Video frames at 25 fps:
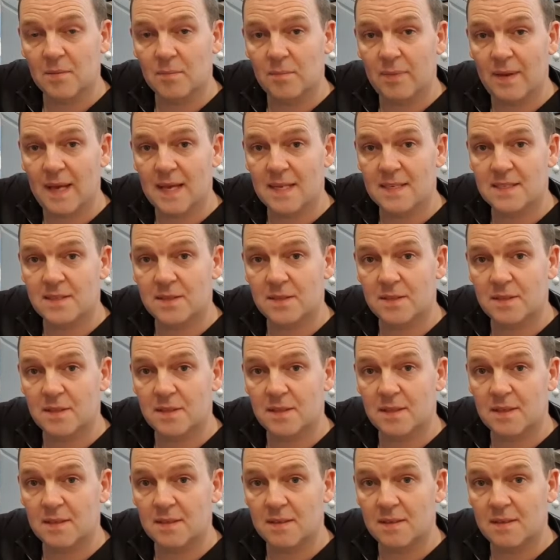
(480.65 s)
compared to
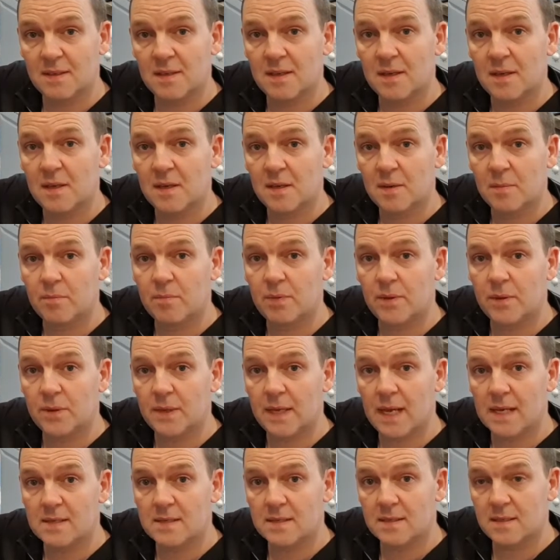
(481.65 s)
the brew
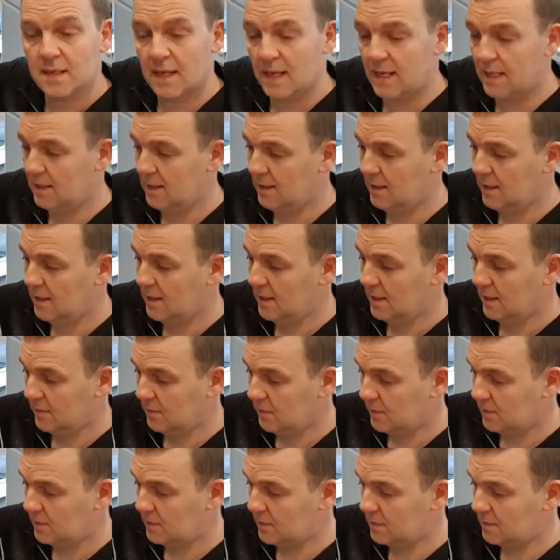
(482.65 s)
yesterday,
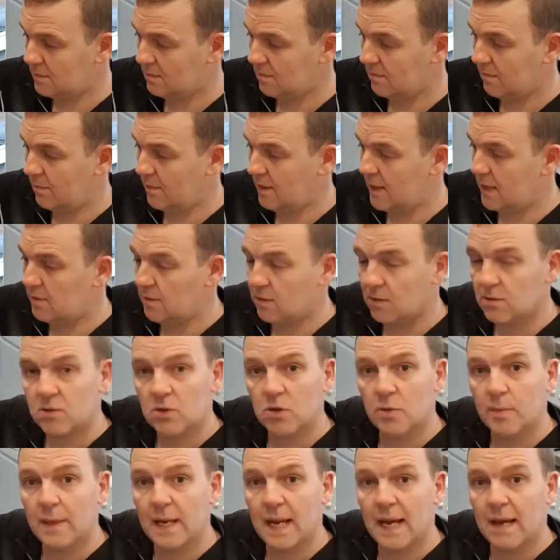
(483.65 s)
which was fair old
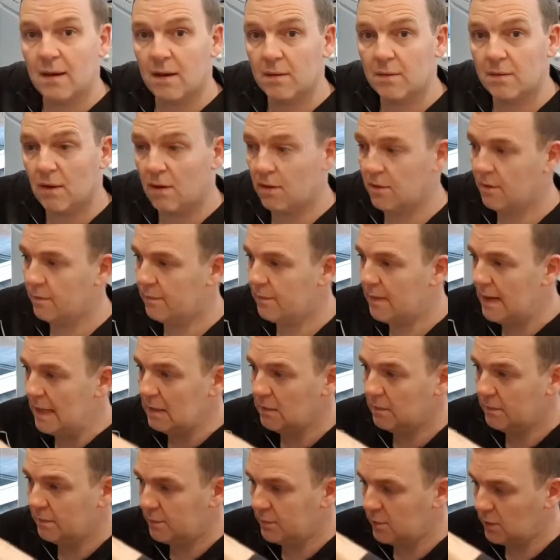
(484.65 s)
coming out. I've got the
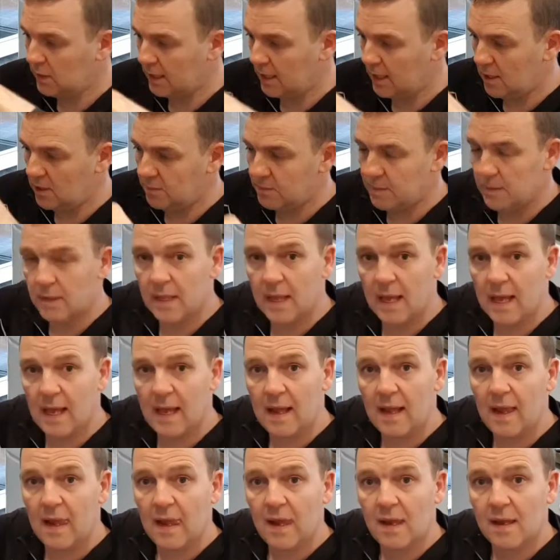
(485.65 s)
valve fully open
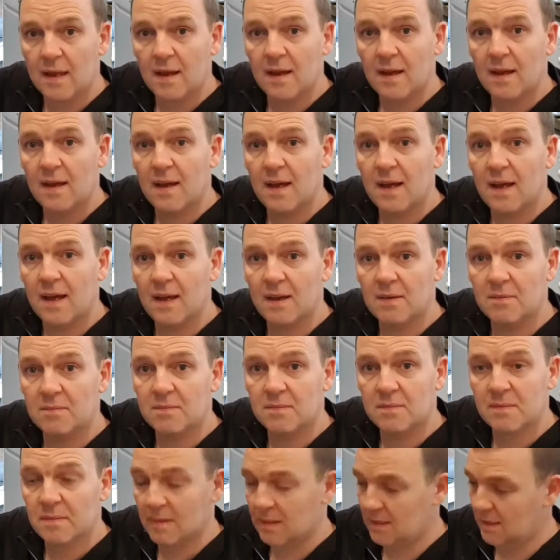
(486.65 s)
there,
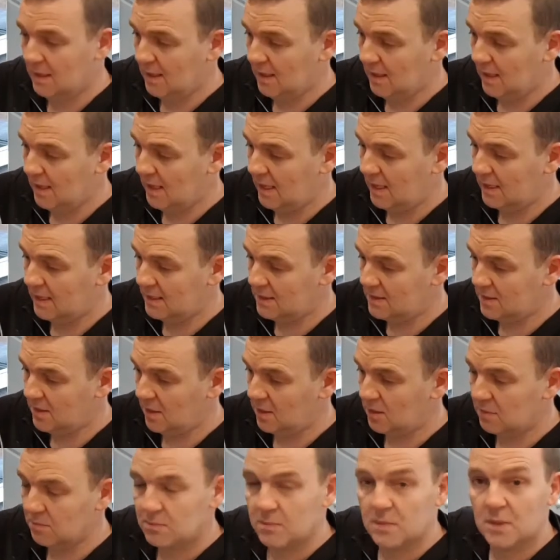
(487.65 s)
and it's
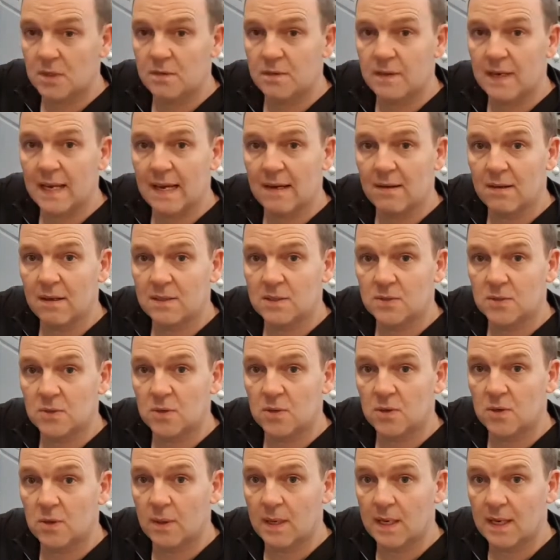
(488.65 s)
not moving out at
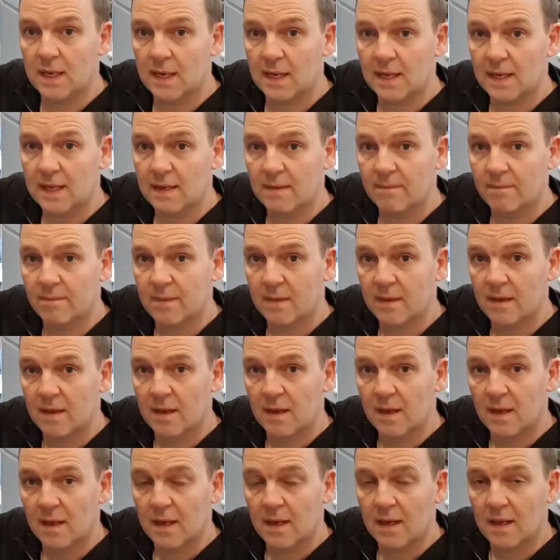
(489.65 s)
all quickly.
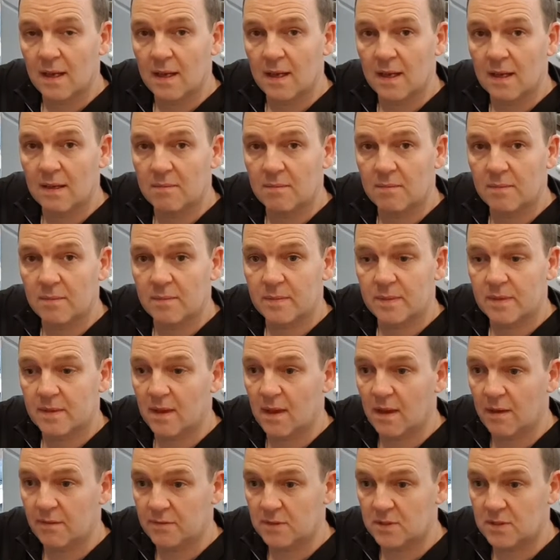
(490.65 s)

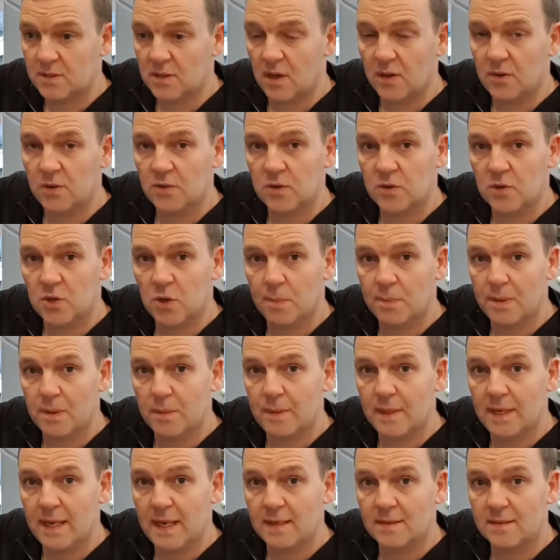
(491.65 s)
So I've just got another couple
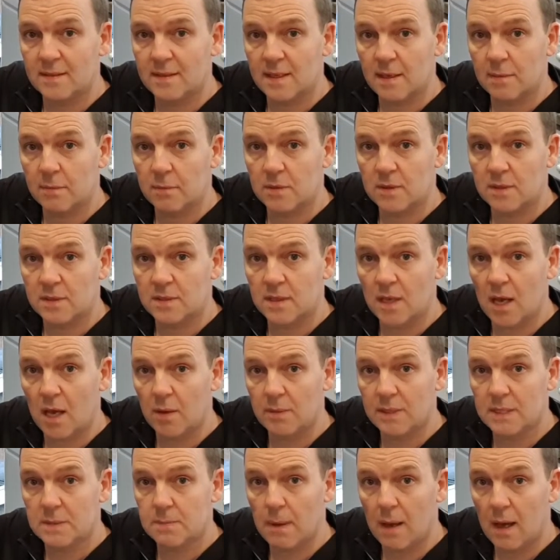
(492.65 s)
of minutes and then I'm going to
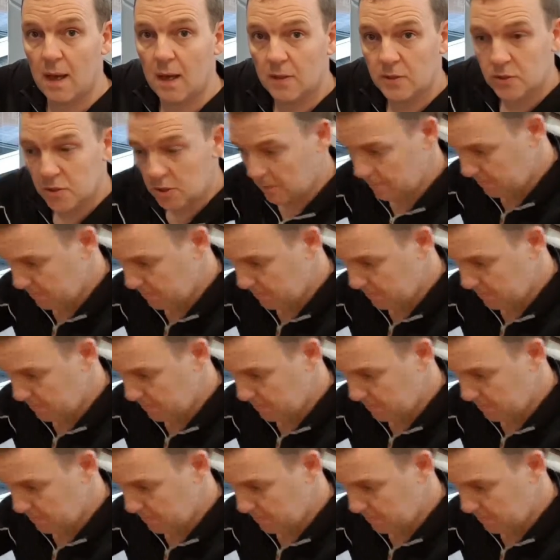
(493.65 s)
start my sparge.